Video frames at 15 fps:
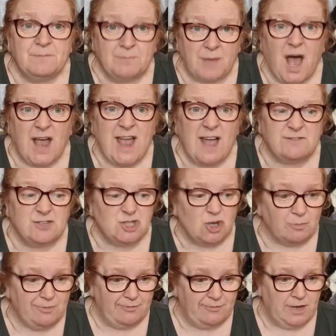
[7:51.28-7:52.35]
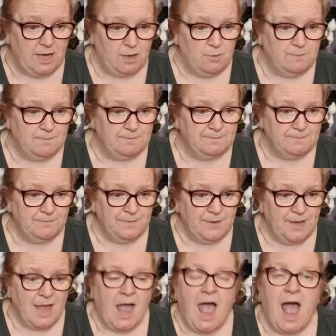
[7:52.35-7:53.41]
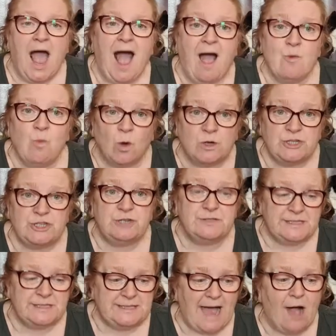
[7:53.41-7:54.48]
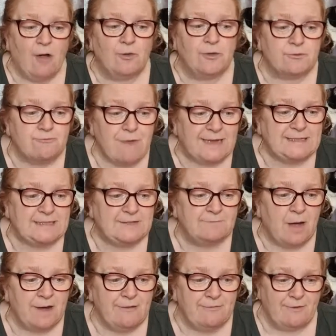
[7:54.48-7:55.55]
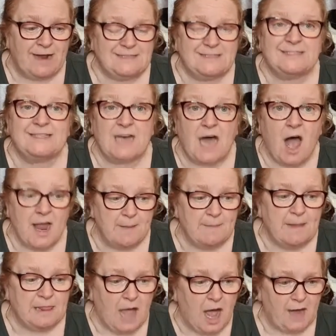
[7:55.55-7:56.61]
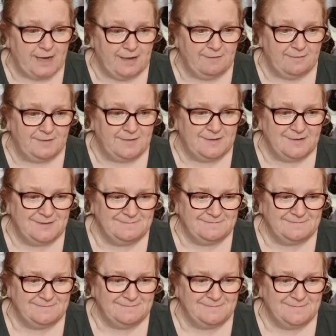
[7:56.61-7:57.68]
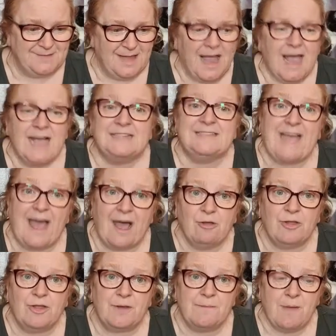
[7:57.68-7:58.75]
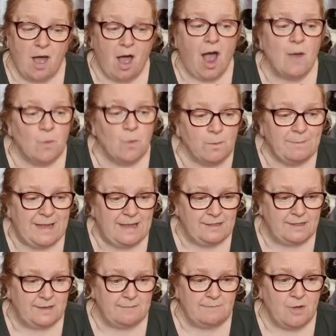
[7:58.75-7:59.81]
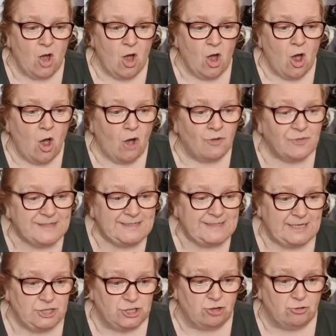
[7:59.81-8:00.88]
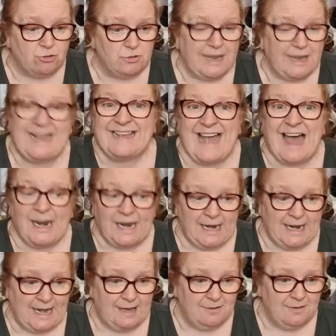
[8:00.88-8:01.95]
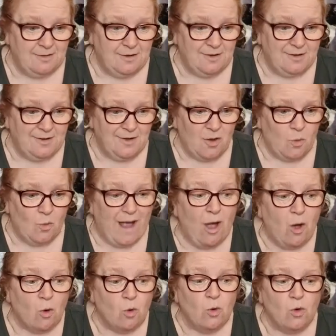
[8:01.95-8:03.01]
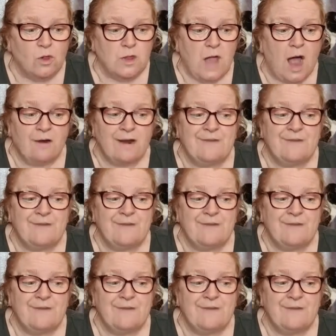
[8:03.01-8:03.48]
But I have a job for you. I want you to tell the rest of my friends that I am alive. Tell them I will meet them on the seashore in Galilee, where all our